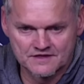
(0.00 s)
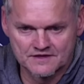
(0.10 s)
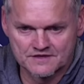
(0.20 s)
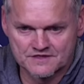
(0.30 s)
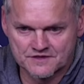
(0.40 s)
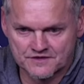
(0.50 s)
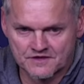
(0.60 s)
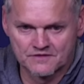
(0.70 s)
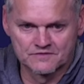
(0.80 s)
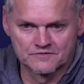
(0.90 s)
Uh, so, you
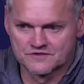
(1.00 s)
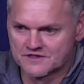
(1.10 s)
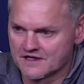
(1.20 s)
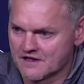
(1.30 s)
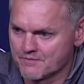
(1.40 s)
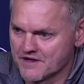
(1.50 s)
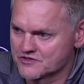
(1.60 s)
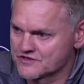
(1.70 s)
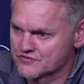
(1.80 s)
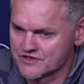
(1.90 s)
know, get the
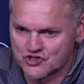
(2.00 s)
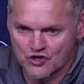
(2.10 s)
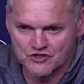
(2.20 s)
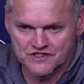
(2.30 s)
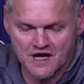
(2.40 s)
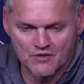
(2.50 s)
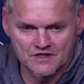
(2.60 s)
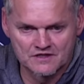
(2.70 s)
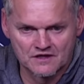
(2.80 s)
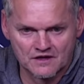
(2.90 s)
batteries recharged now,
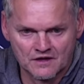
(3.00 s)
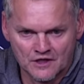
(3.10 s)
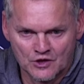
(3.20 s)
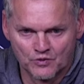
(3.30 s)
and uh,